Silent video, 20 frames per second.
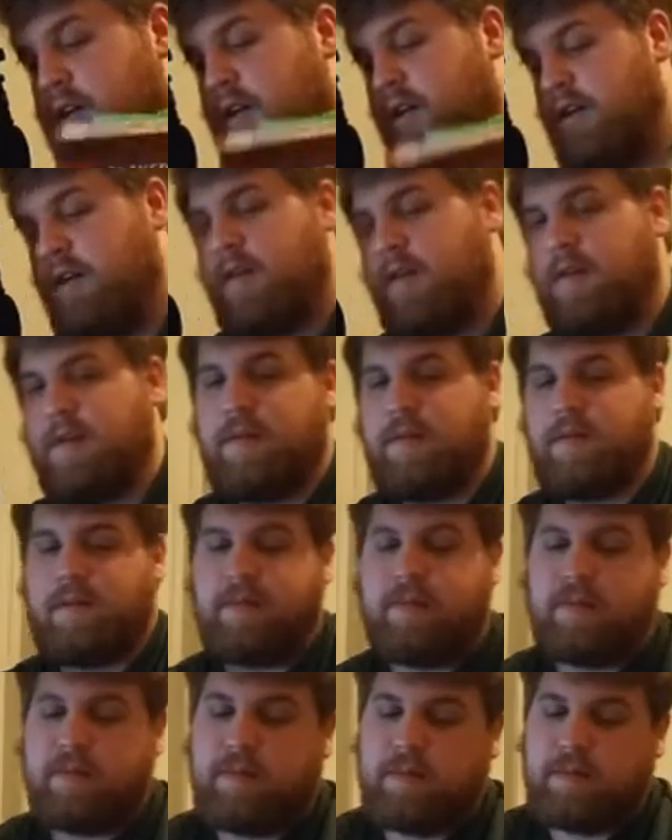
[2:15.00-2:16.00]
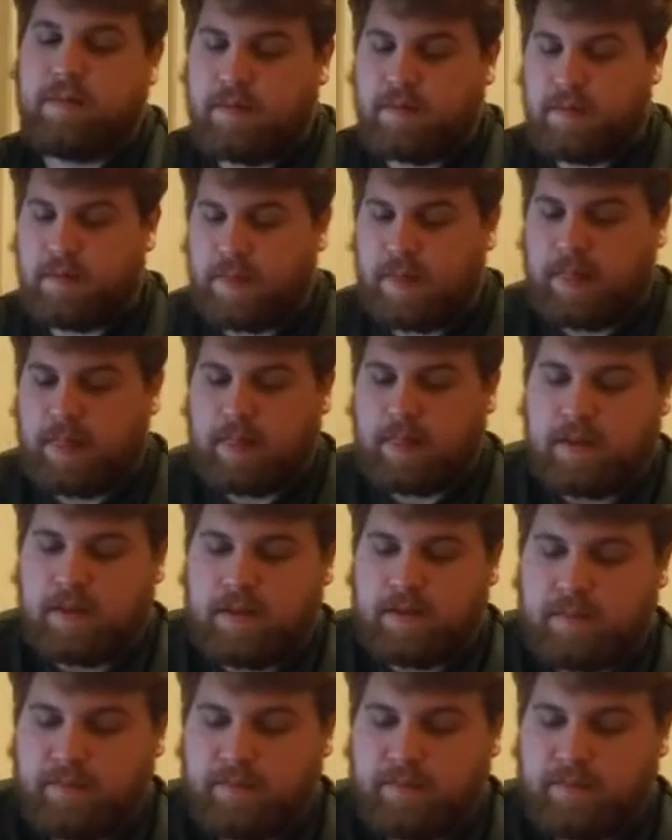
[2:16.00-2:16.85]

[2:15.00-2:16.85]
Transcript: Nobody speaks.